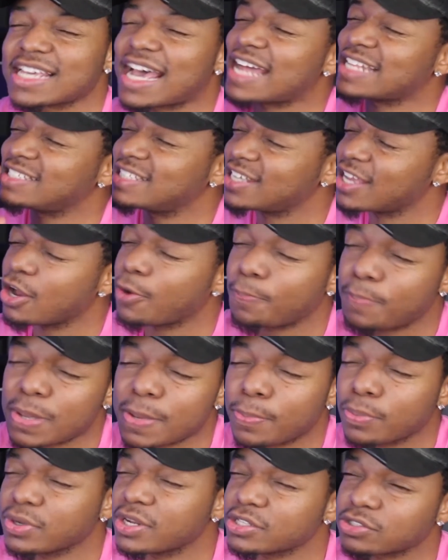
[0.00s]
I tell
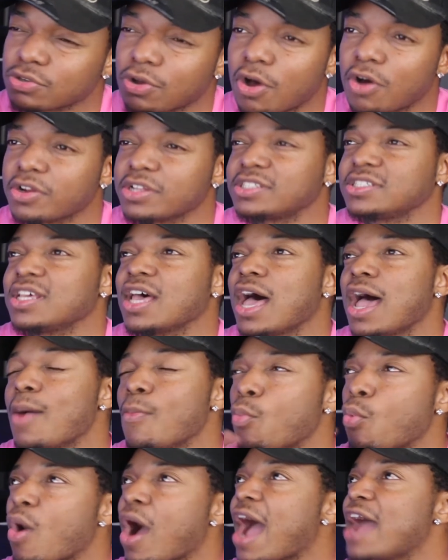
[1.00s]
people this all the
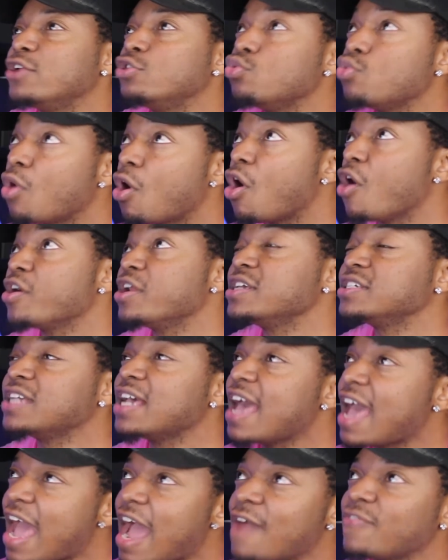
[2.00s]
time. Why do artists
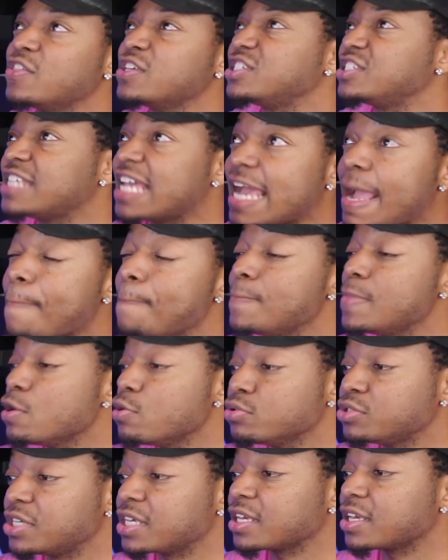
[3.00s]
have the same
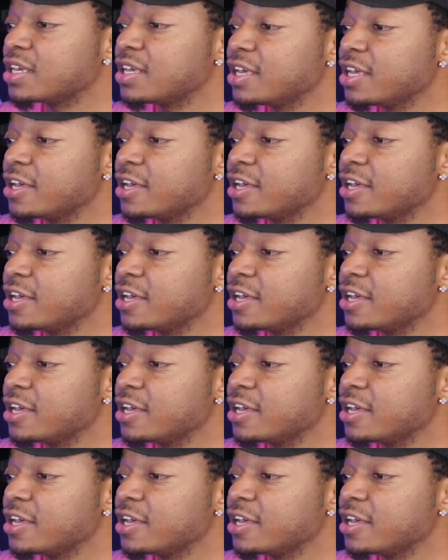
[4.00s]
music?